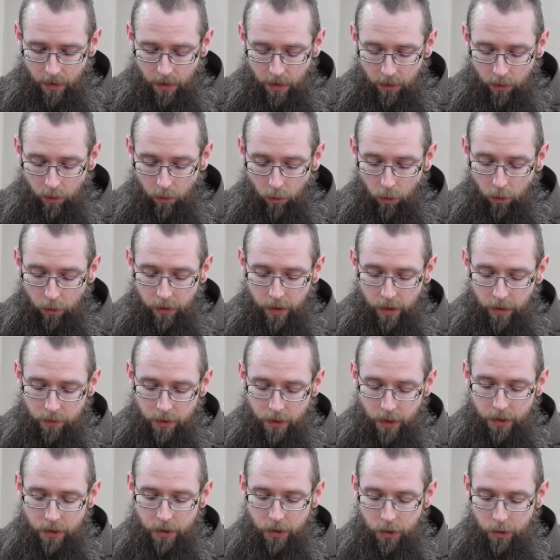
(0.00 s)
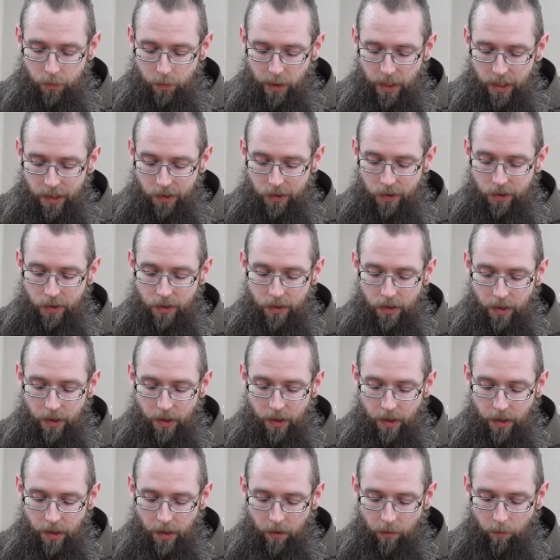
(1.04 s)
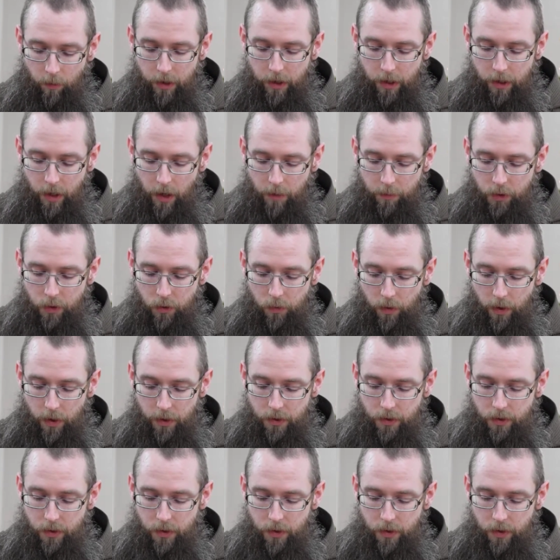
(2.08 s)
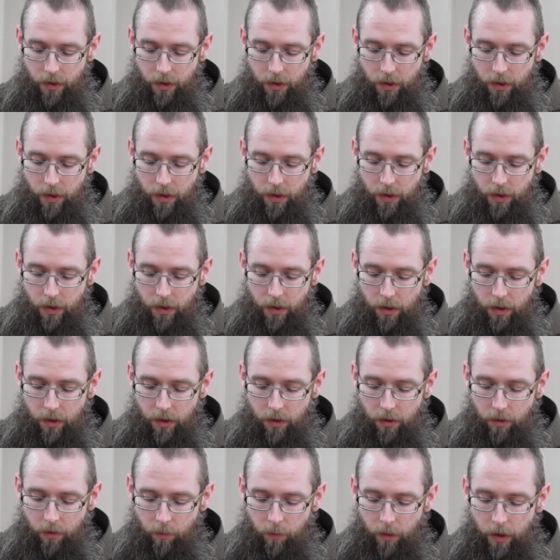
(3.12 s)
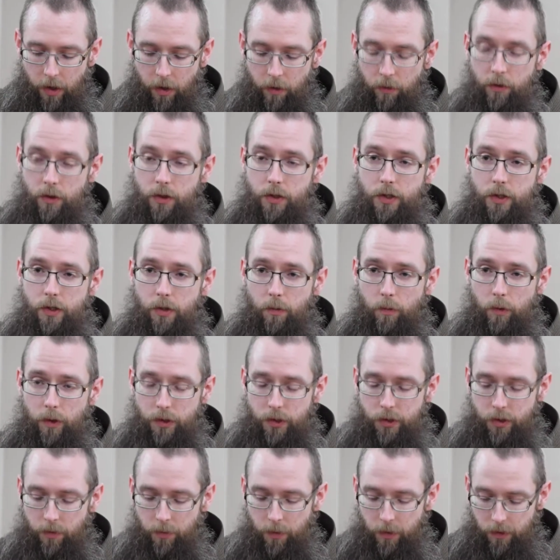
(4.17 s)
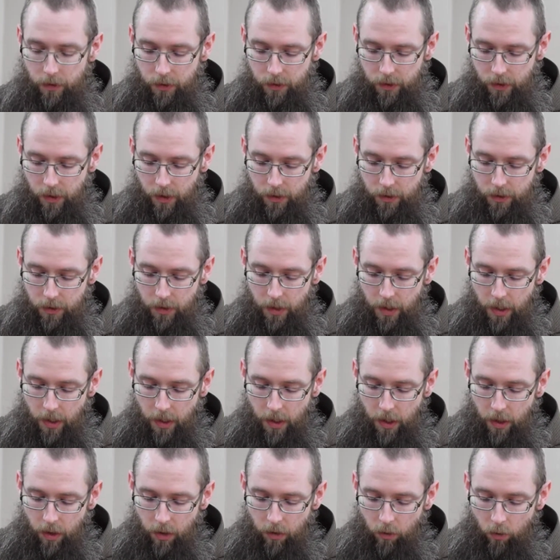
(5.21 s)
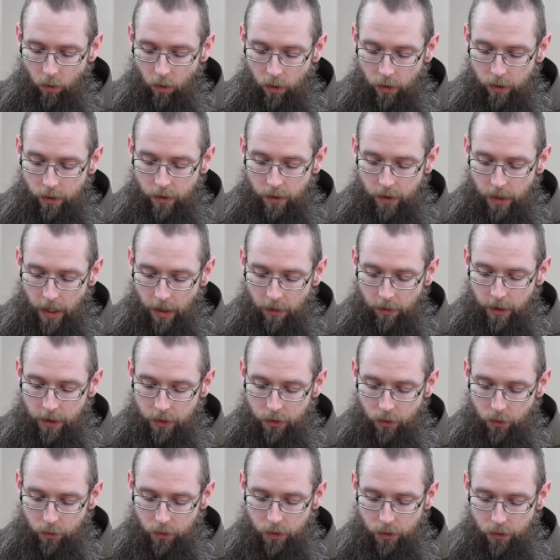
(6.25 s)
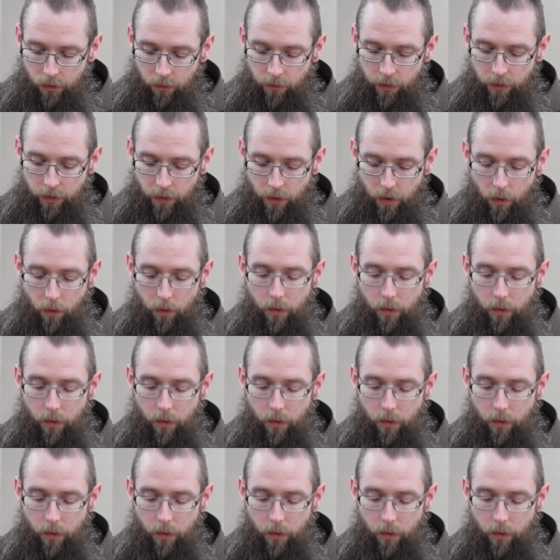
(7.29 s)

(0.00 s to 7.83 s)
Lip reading: The Lord gives us his peace when he comes to us. We hear this in what Simeon says, Lord, now let your servant go